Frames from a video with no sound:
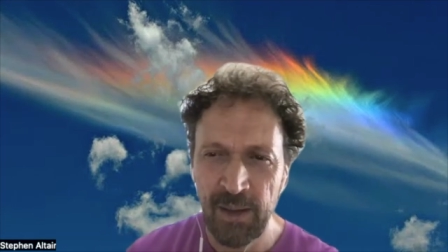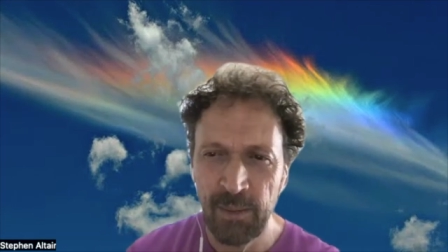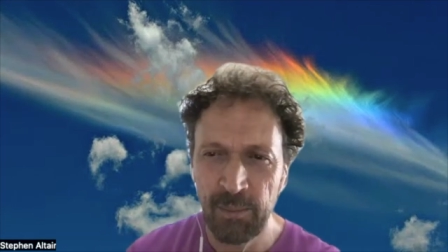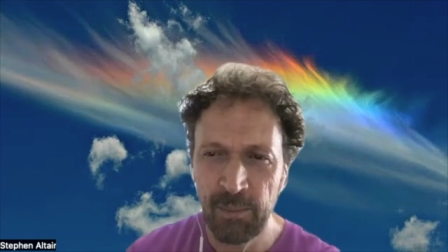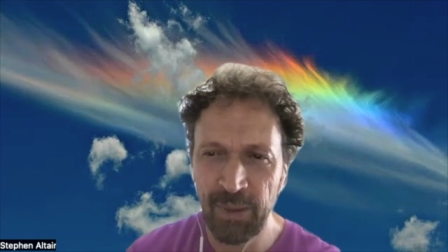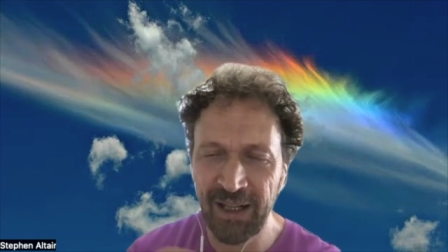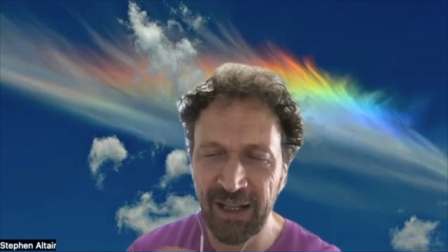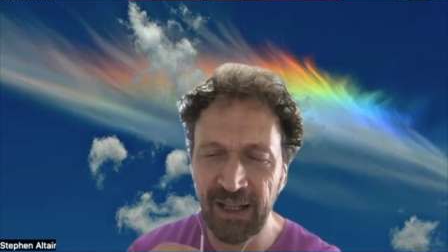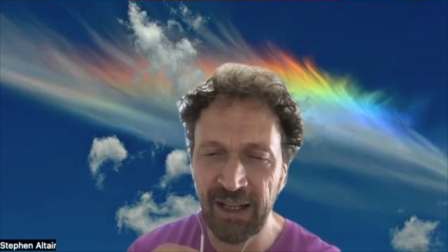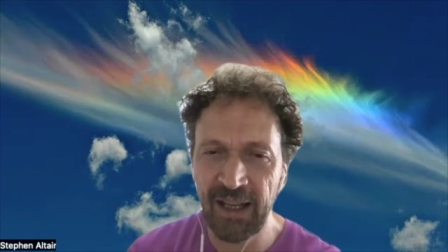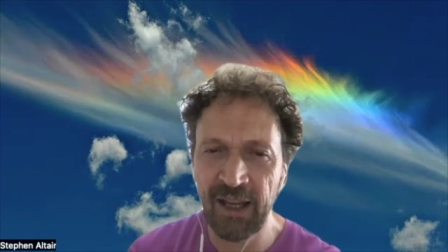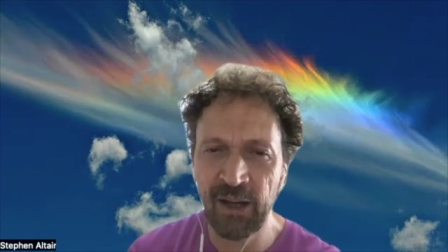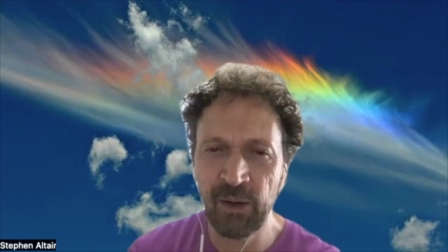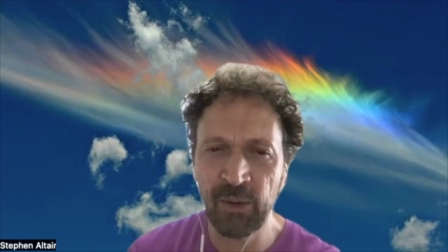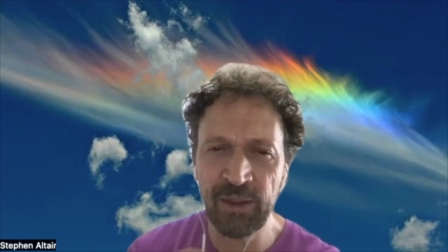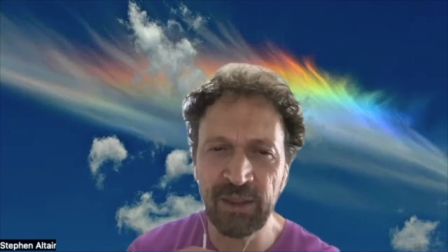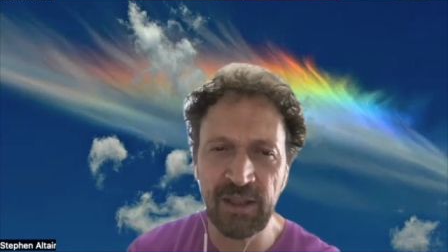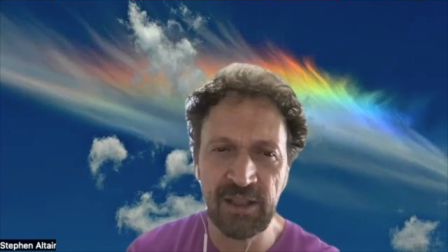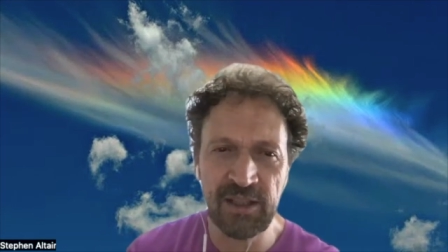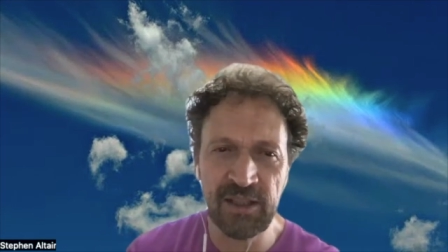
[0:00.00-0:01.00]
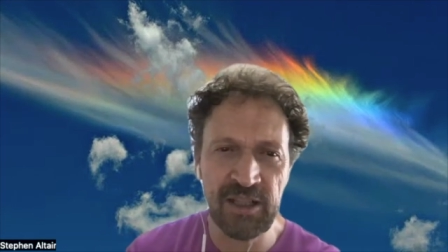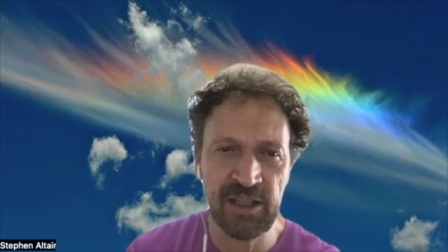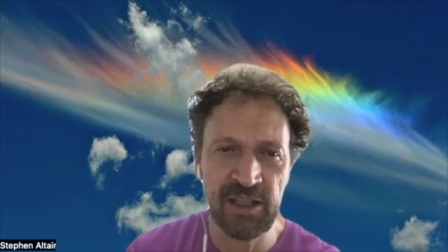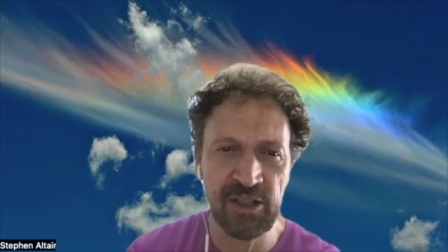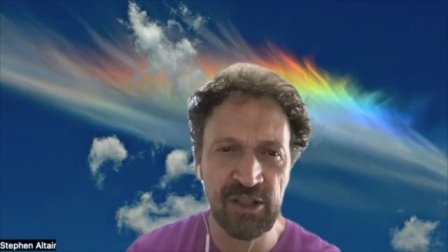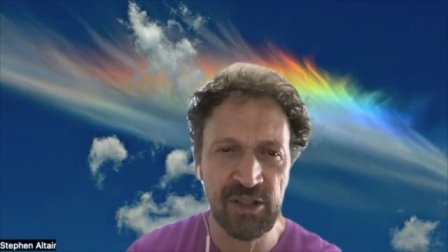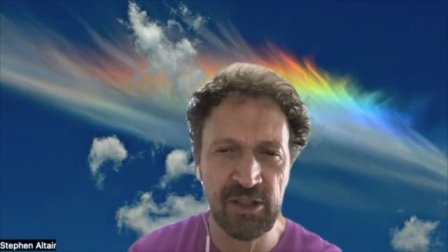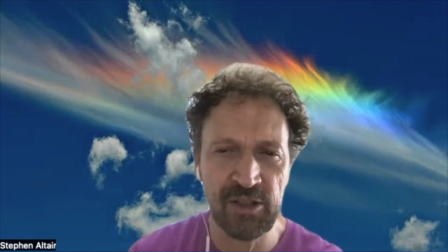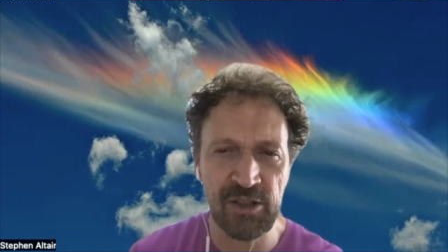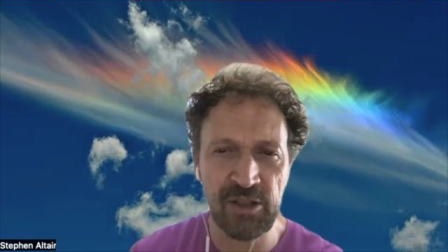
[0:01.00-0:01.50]
but allowing the
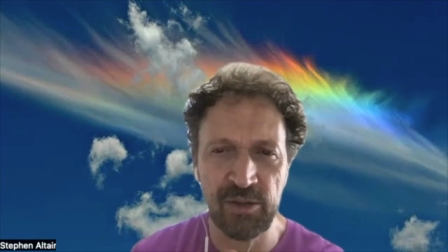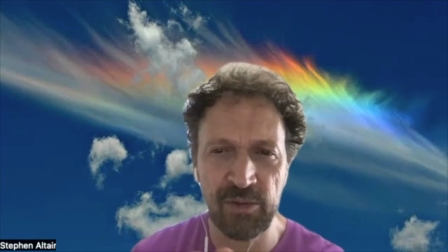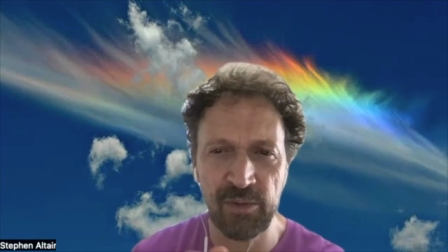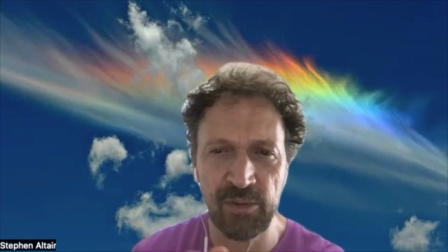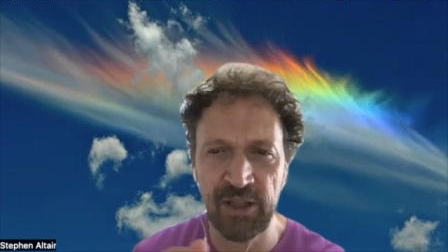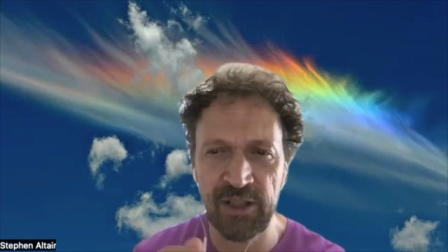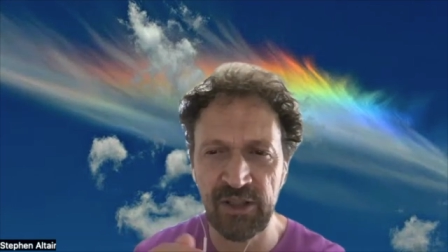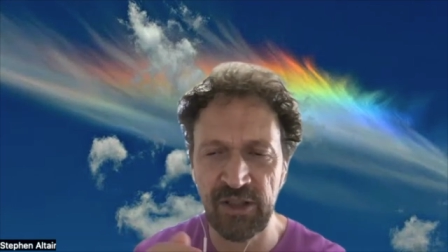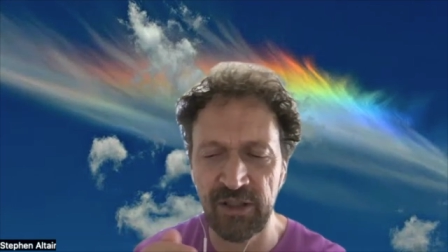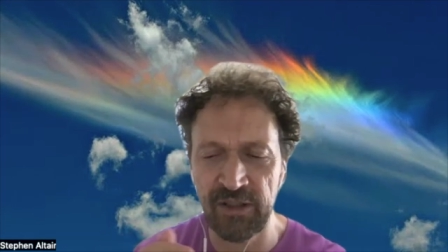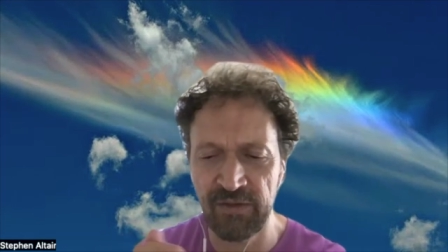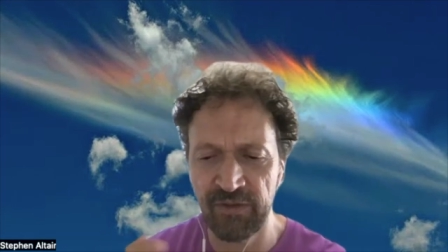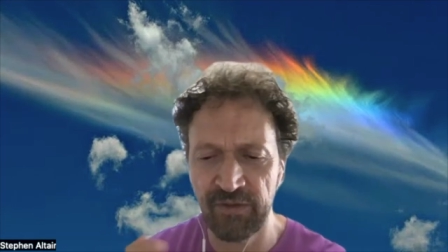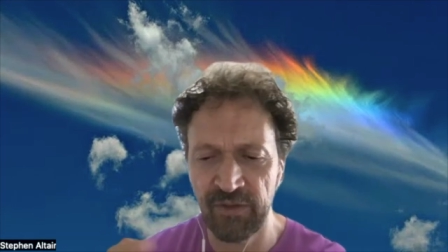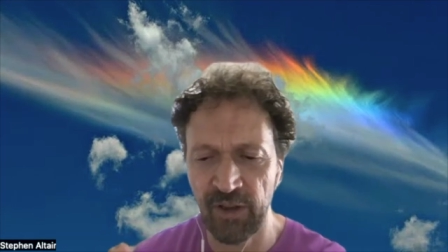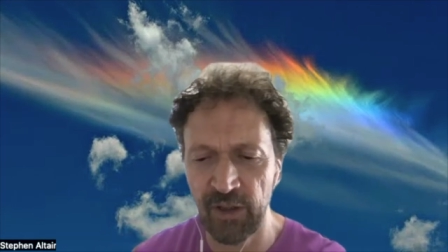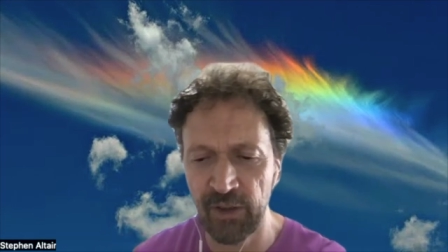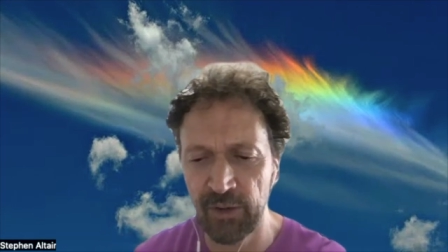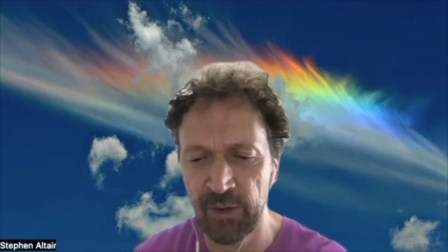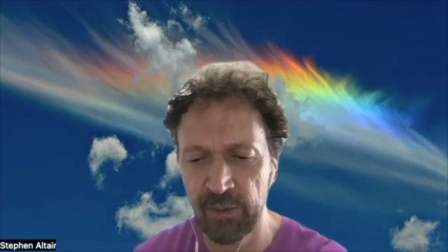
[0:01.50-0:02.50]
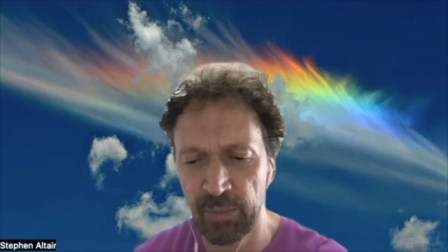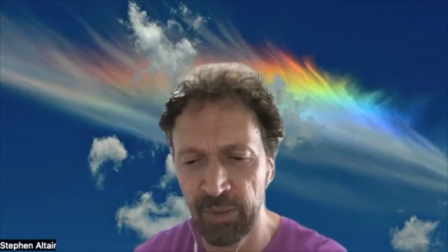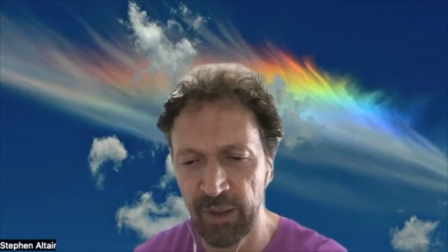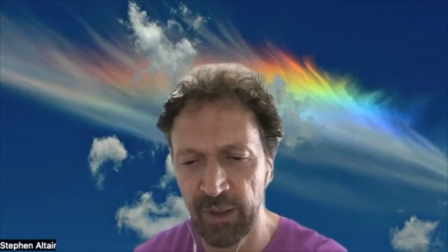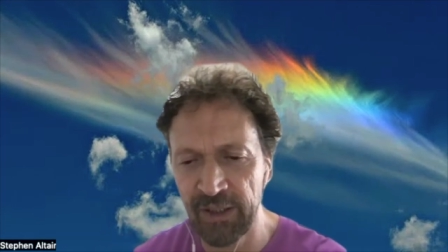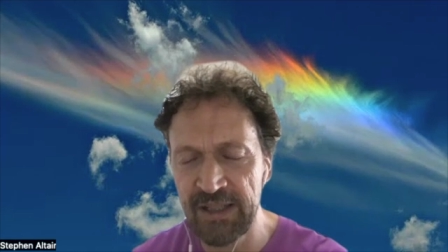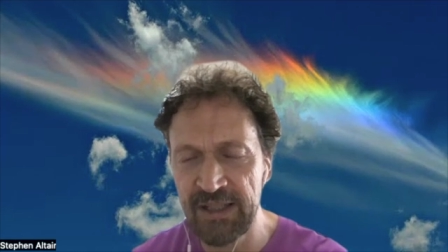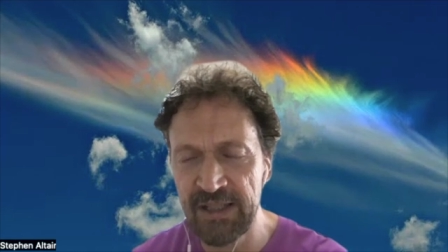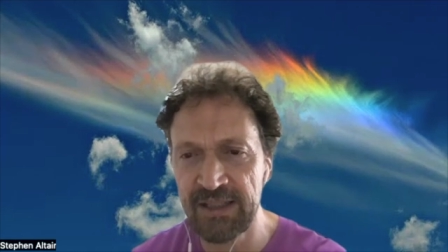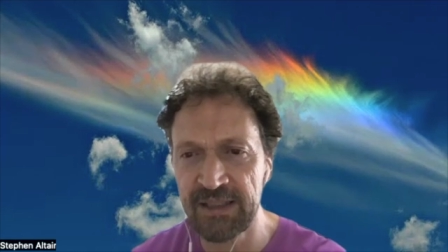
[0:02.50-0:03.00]
attention to actually follow the
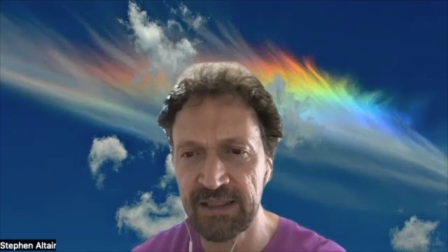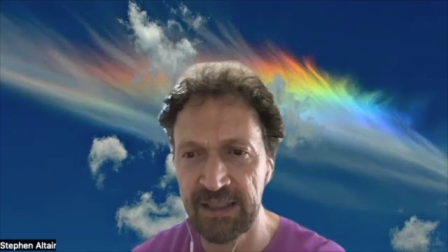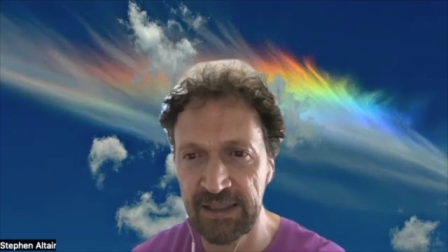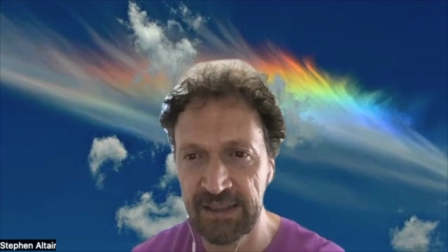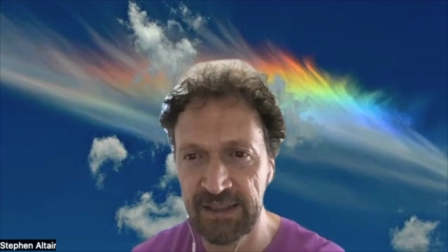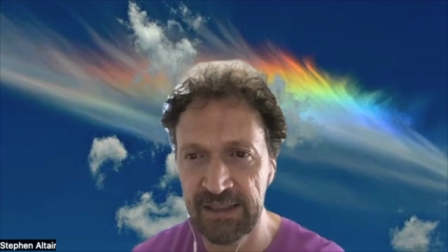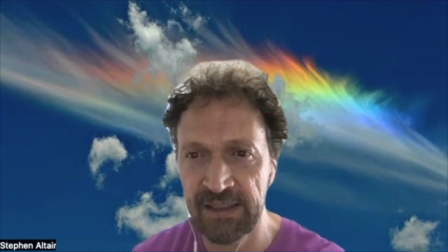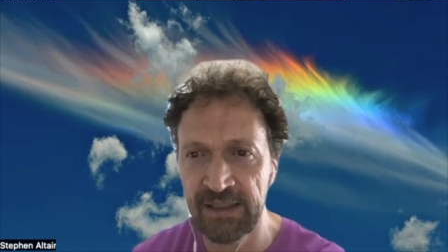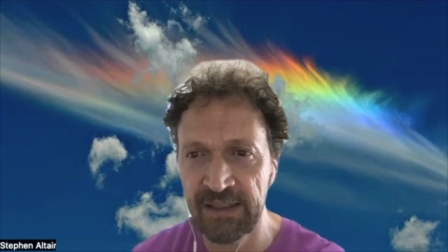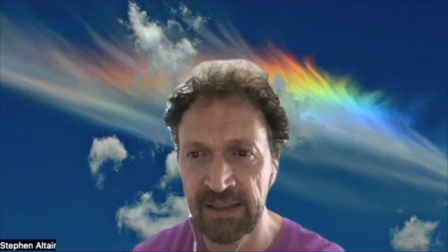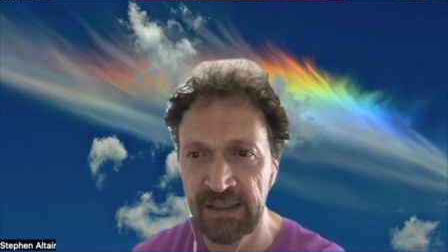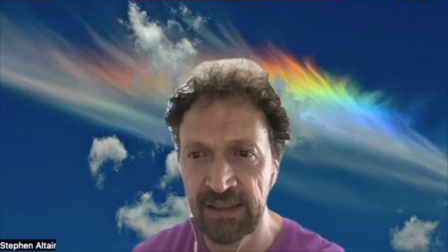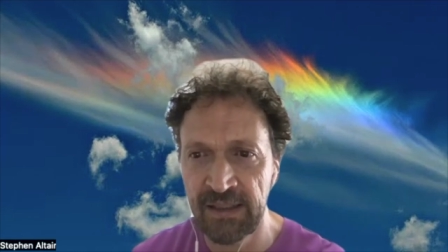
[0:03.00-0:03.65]
body's lead